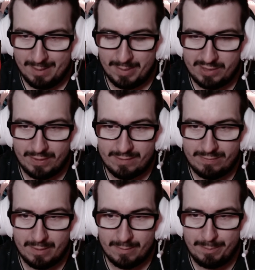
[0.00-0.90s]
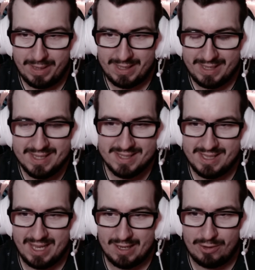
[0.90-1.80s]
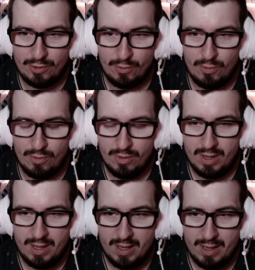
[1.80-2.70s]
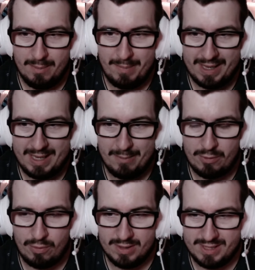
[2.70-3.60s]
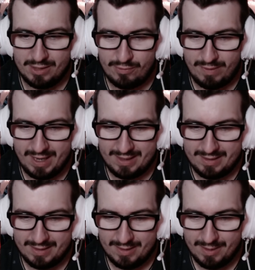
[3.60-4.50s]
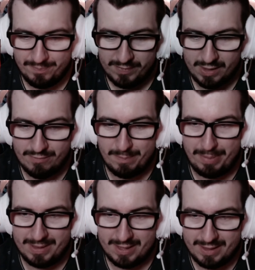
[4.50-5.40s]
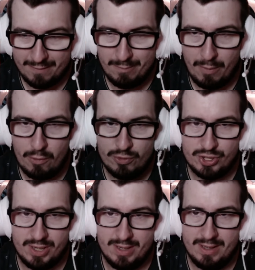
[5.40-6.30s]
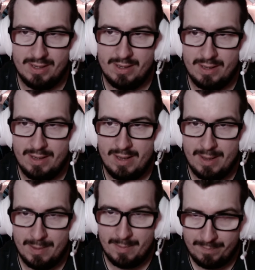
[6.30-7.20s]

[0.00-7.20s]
But what will be his thing to make him concentrate? Repetitive motion. That's